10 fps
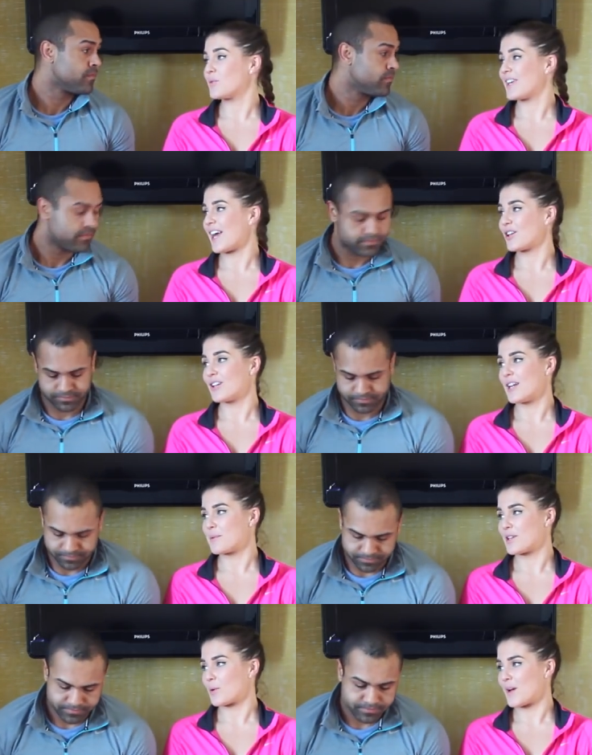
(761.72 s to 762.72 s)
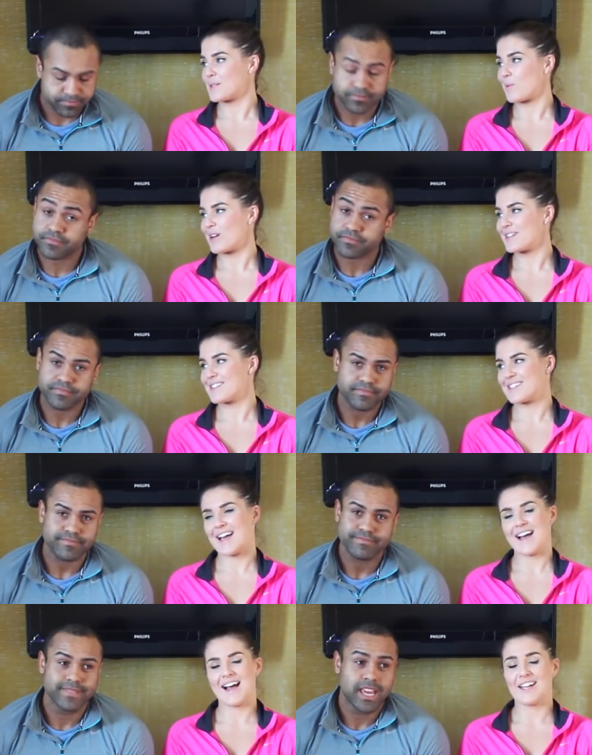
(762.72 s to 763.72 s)
Speaker 1: do we get unlimited Quest Bars?
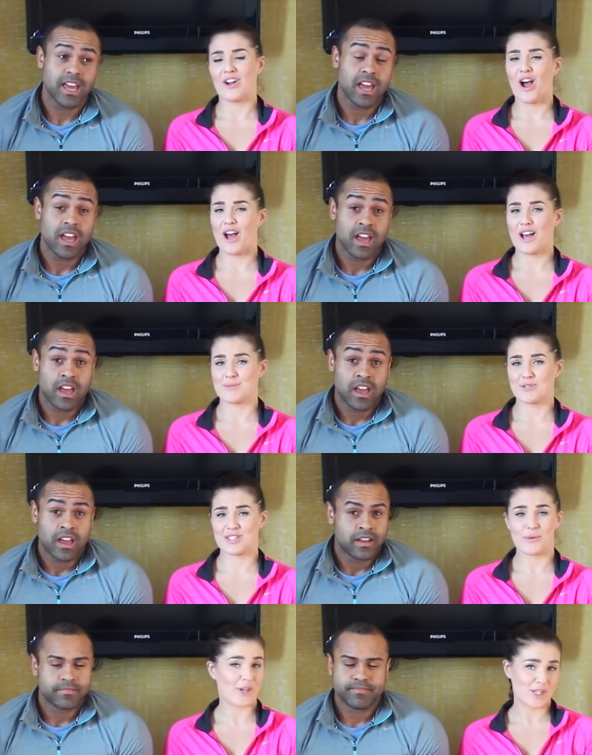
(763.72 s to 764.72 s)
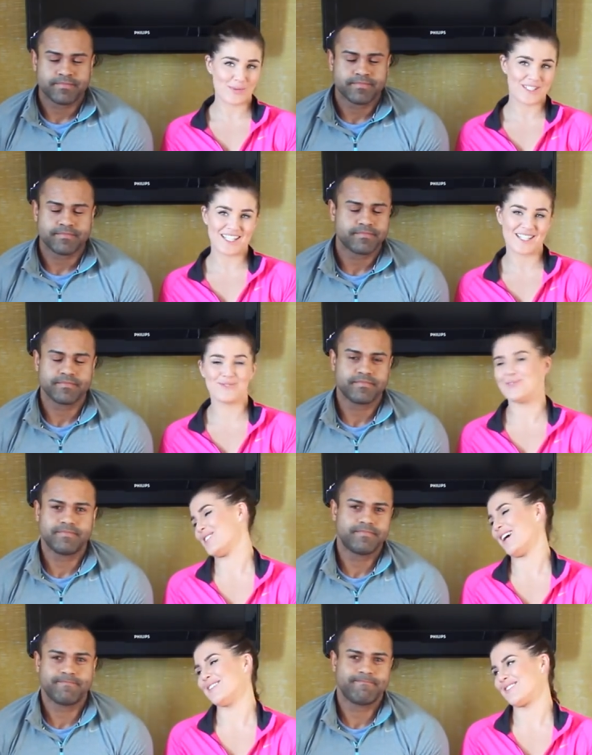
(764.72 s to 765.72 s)
As much as I wish we did, we
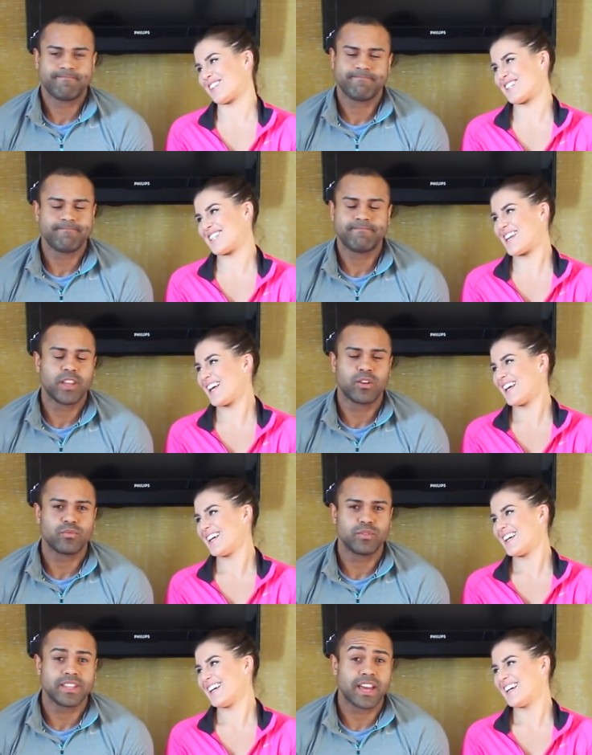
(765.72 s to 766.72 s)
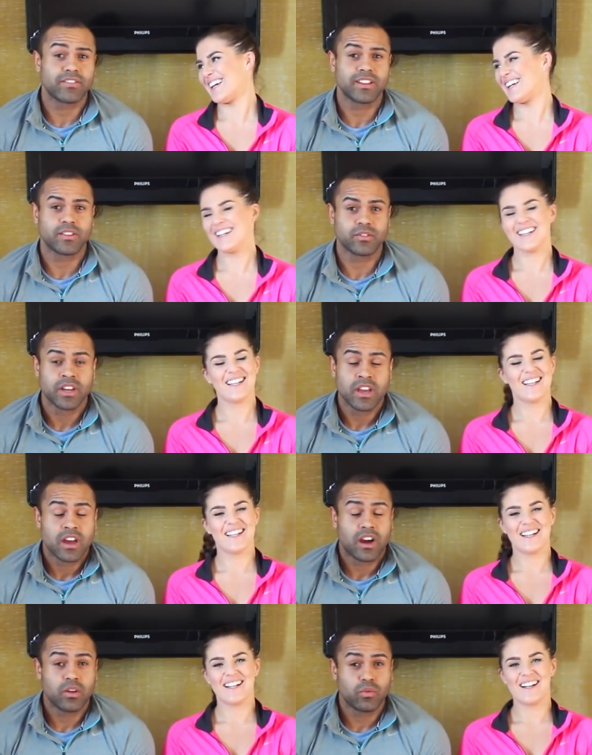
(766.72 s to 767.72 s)
don't. No,
Speaker 2: we definitely don't.
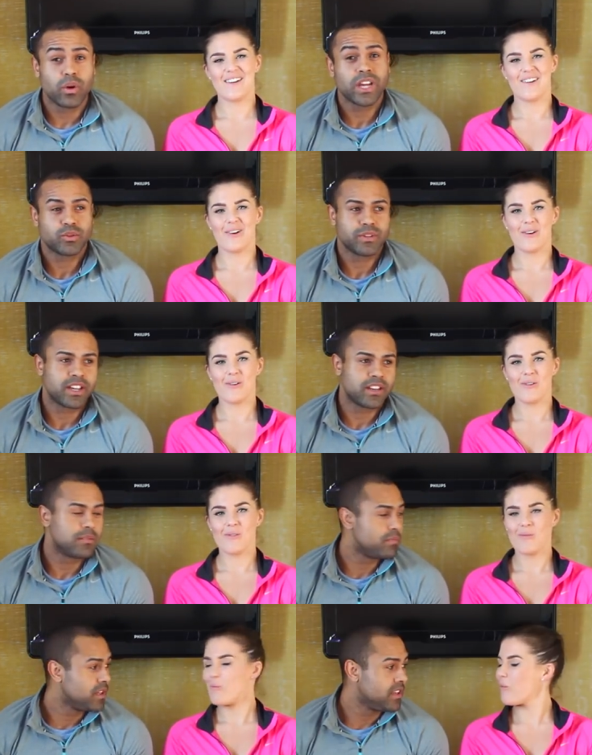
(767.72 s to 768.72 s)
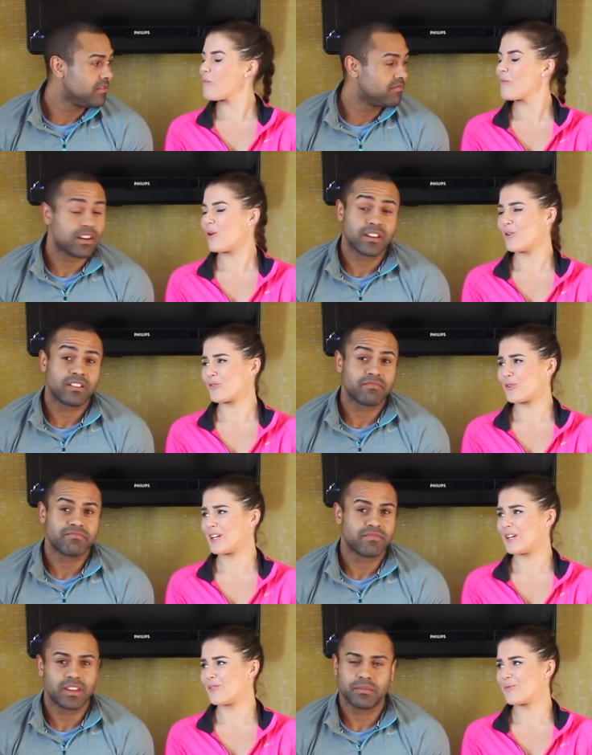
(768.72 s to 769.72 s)
I wish we did. It'd be like
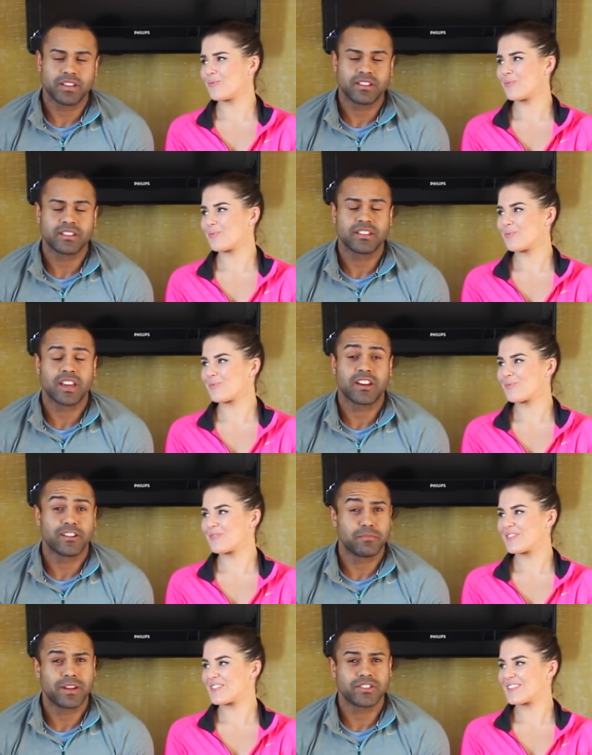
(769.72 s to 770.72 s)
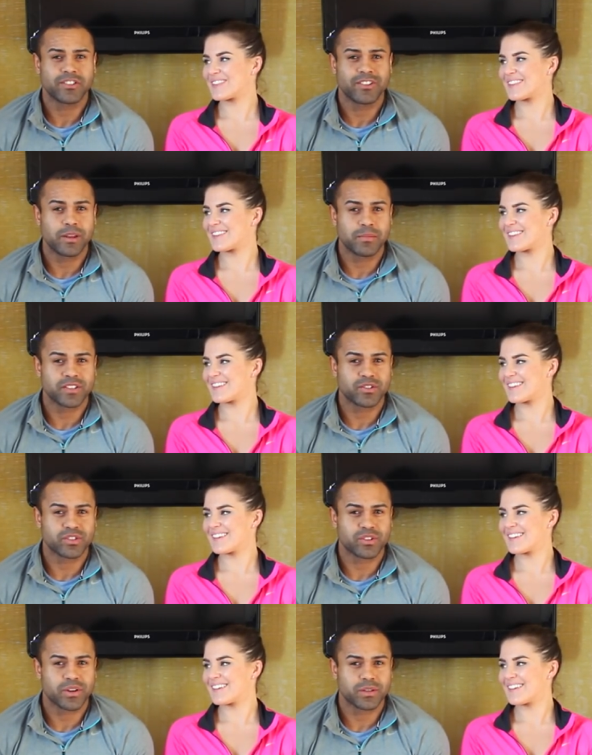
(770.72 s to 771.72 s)
unreal. It'd be sick. And imagine an unlimited
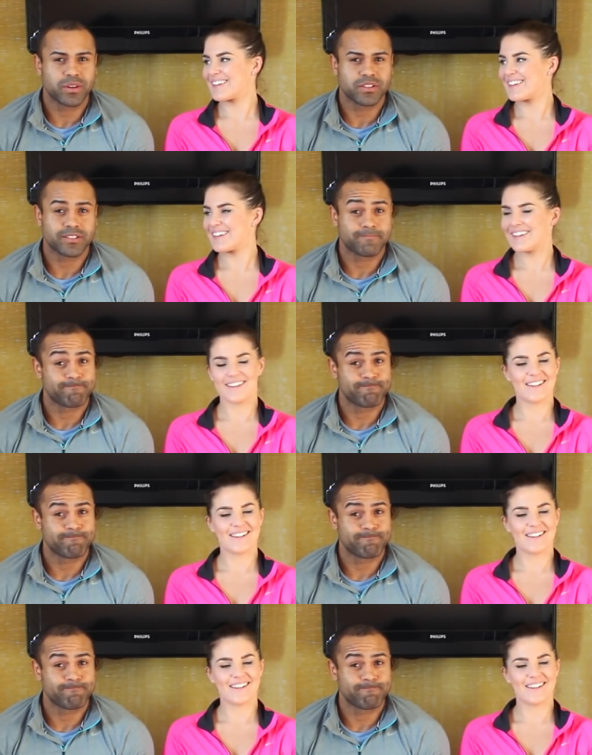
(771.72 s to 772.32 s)
source of Quest Bars.